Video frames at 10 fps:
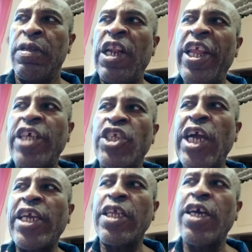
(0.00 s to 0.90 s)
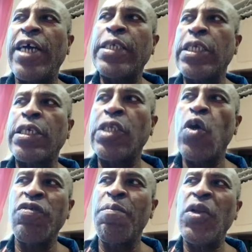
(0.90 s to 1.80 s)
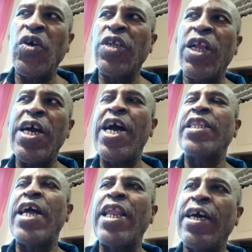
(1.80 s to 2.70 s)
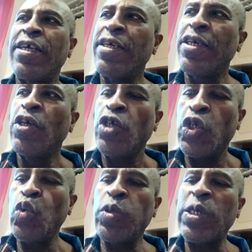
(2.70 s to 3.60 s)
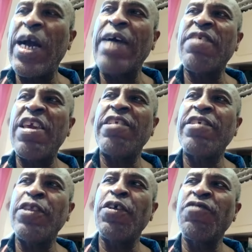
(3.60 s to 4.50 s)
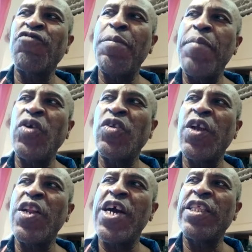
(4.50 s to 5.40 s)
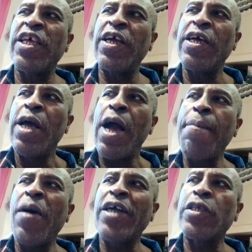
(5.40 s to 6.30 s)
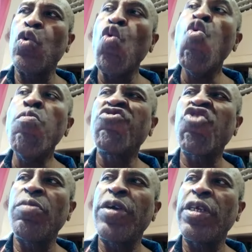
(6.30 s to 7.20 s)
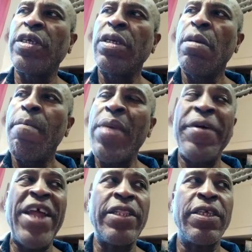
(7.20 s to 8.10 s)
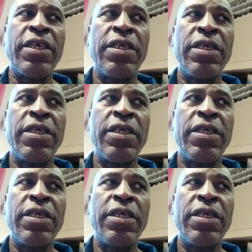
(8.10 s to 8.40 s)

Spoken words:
Leather jacket cost $6,000 blood clot dollar. shoes cost 1800 blood clot dollar. I bought in Germany. Remember that?